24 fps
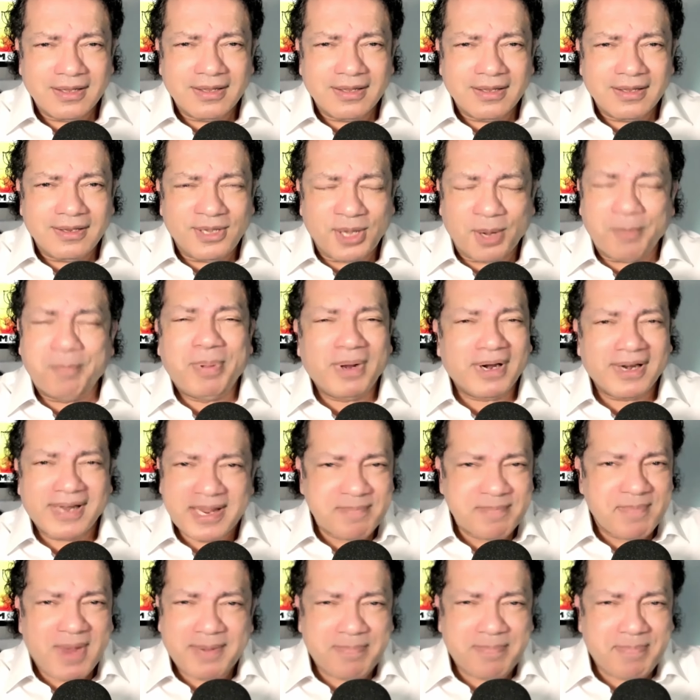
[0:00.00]
your
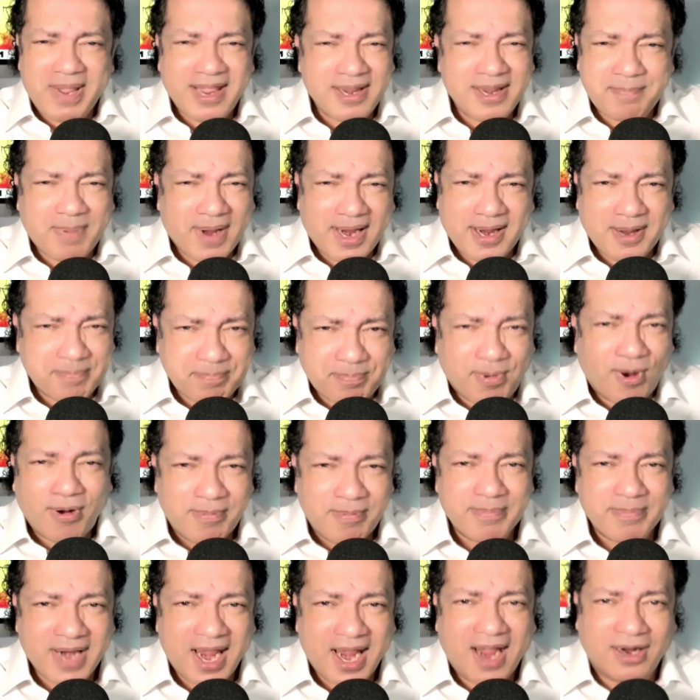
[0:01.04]
building might be hit by a
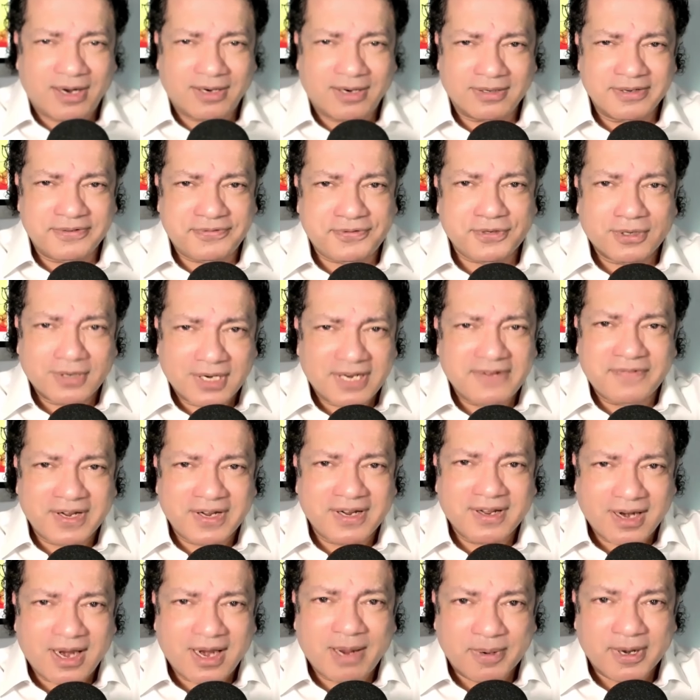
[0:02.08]
bomb now if you're living
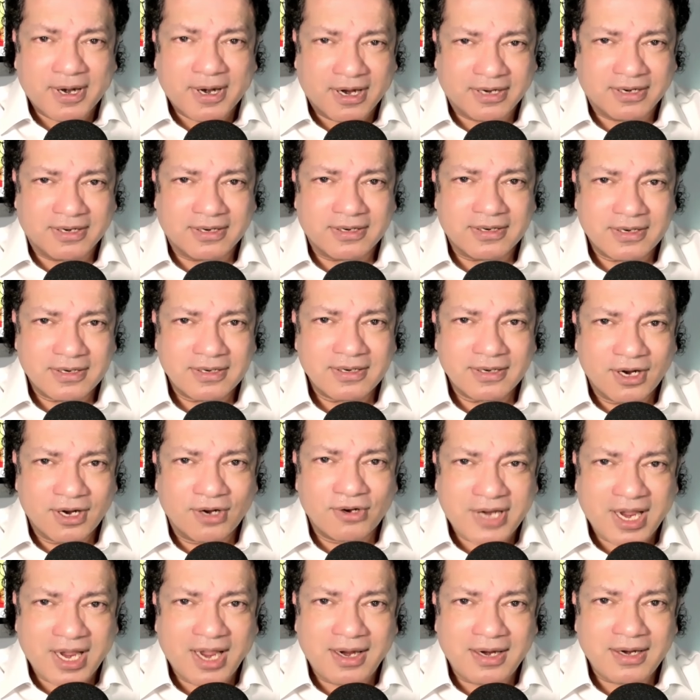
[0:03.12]
in Lebanon,
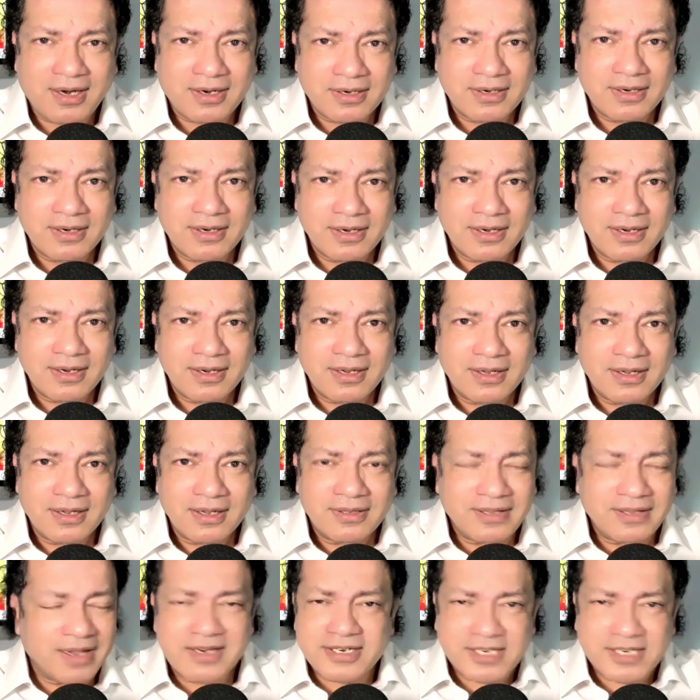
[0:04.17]
okay?
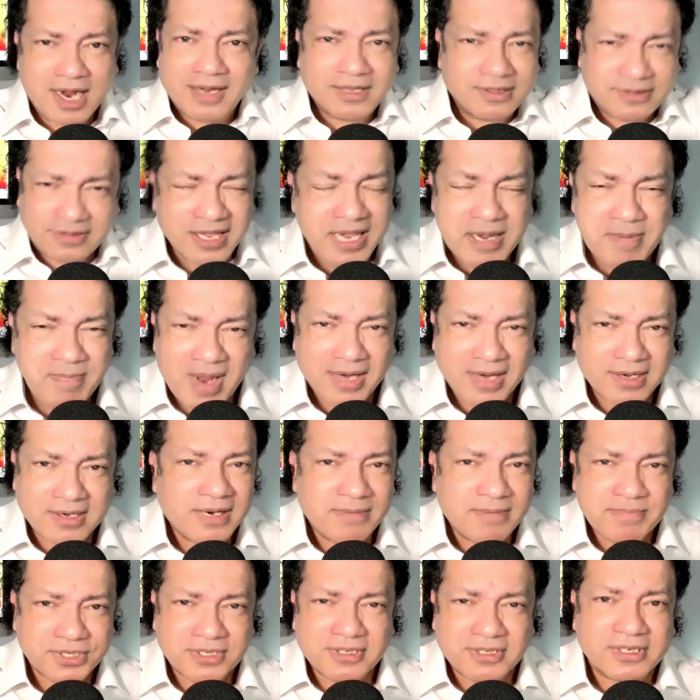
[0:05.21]
The entire thing might
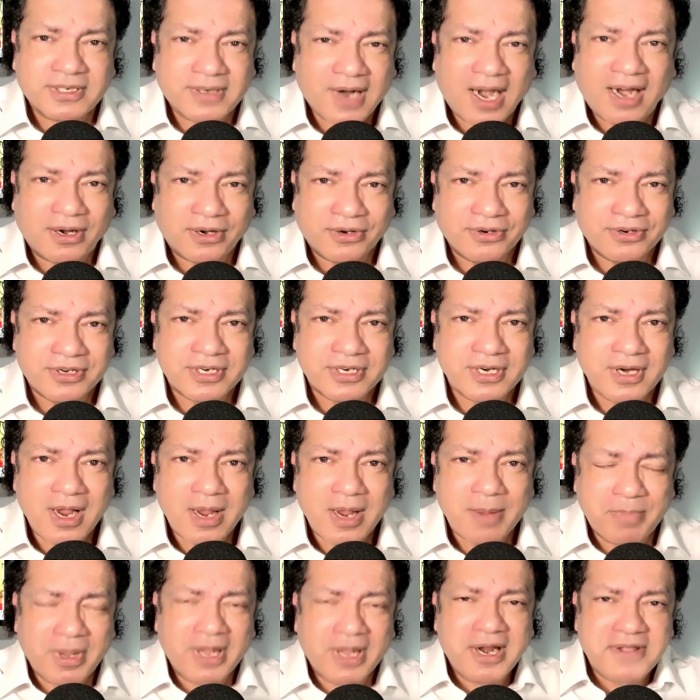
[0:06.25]
come to the ground.
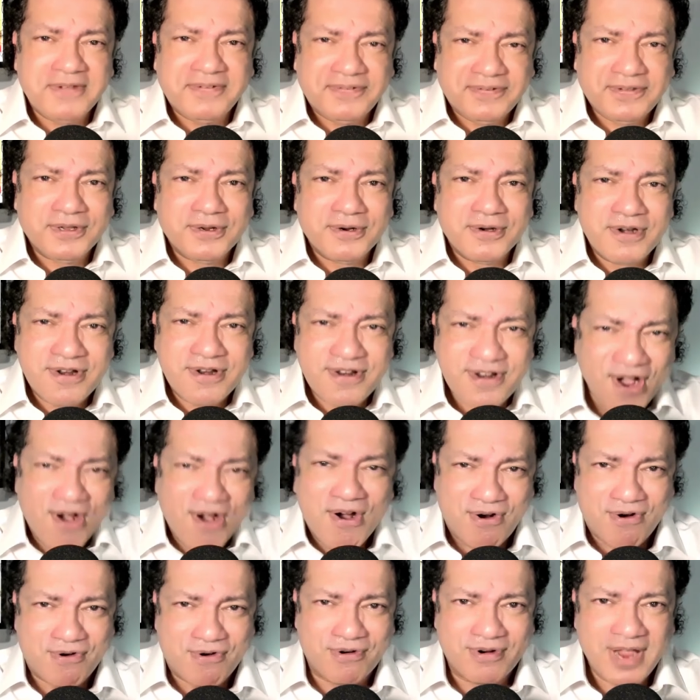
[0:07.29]
But if you
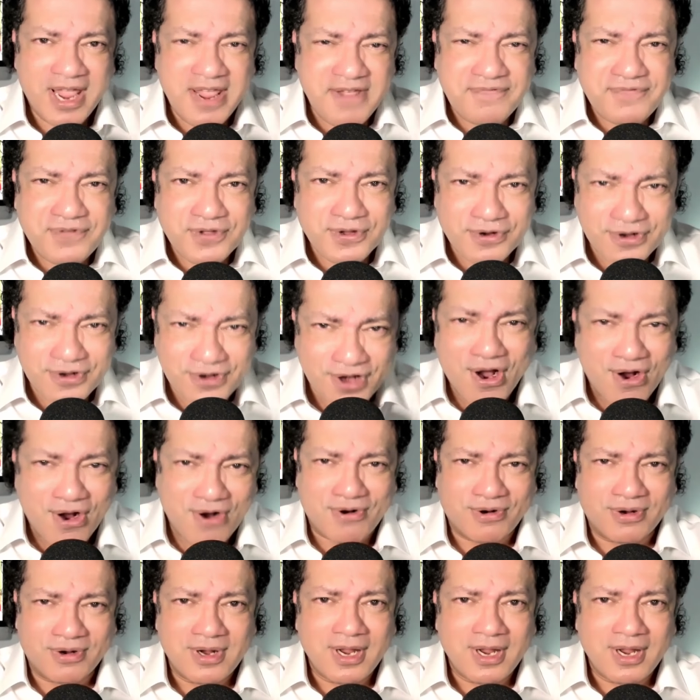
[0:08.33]
know, if you know